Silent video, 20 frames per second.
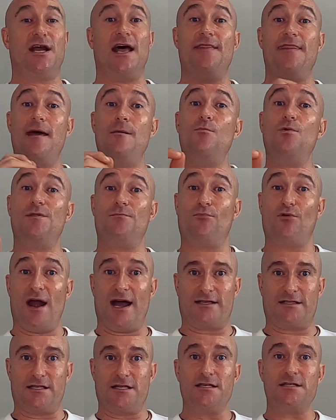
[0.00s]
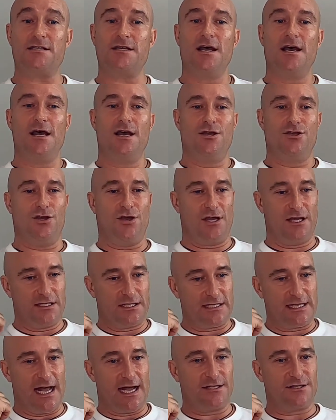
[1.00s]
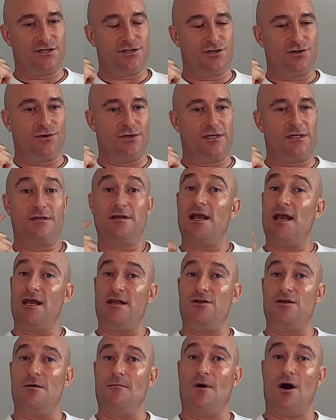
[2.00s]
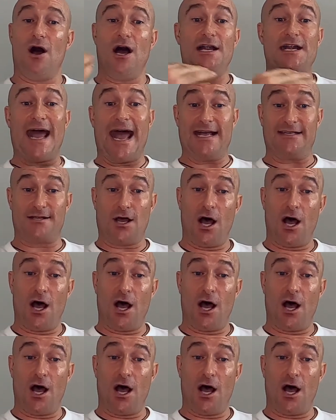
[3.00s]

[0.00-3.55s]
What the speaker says: And then with practice, you can start to do it in your mind, as